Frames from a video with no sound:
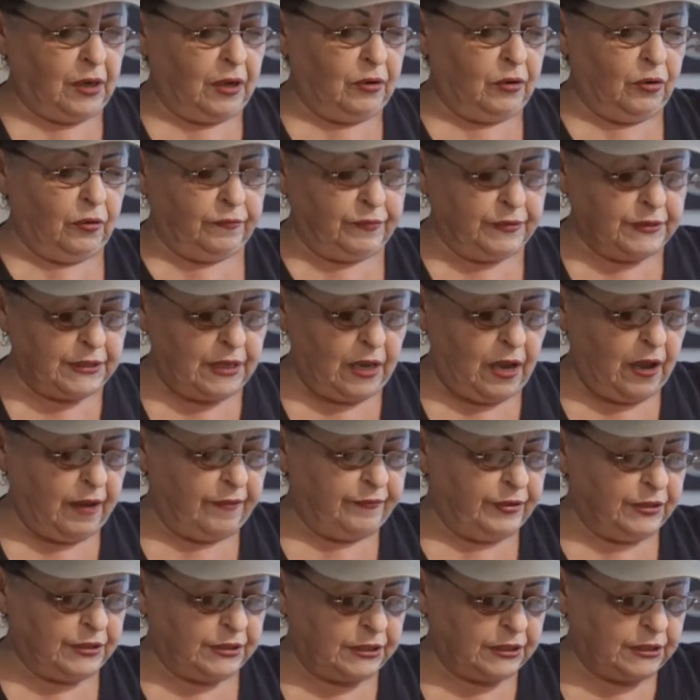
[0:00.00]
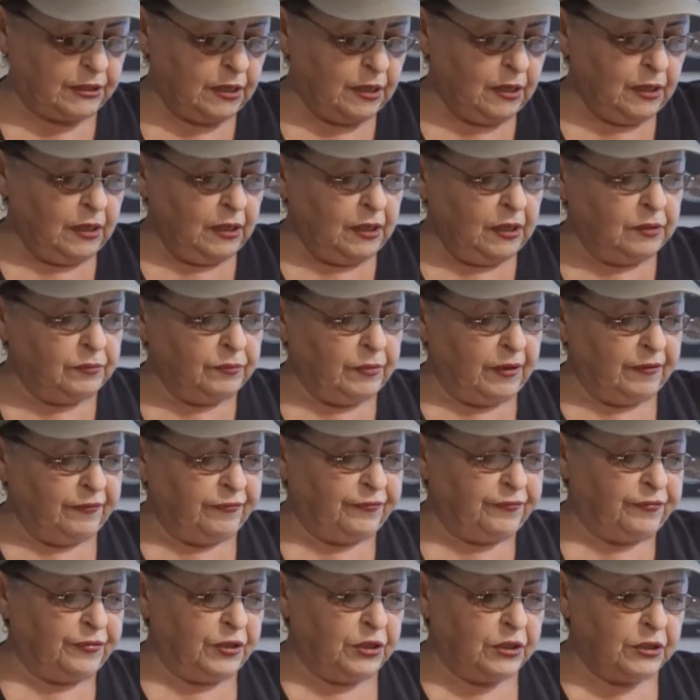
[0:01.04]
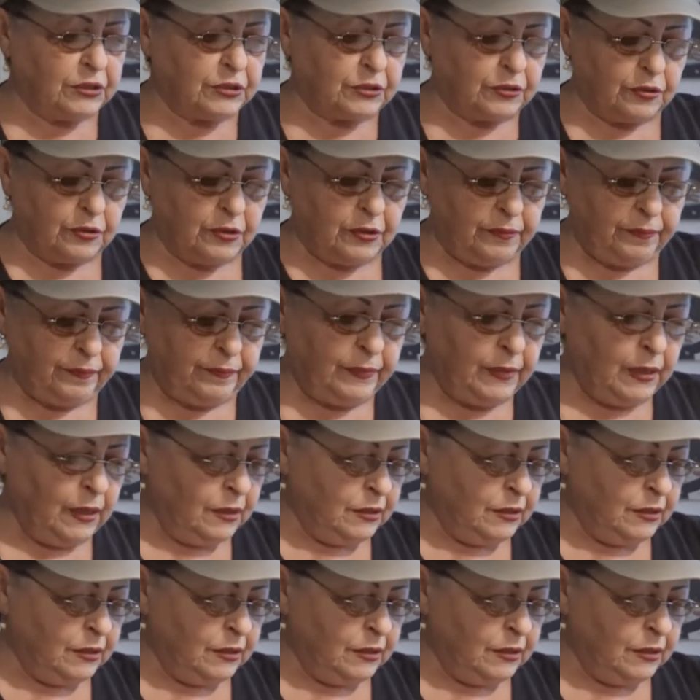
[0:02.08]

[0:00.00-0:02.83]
I always have it in my freezer.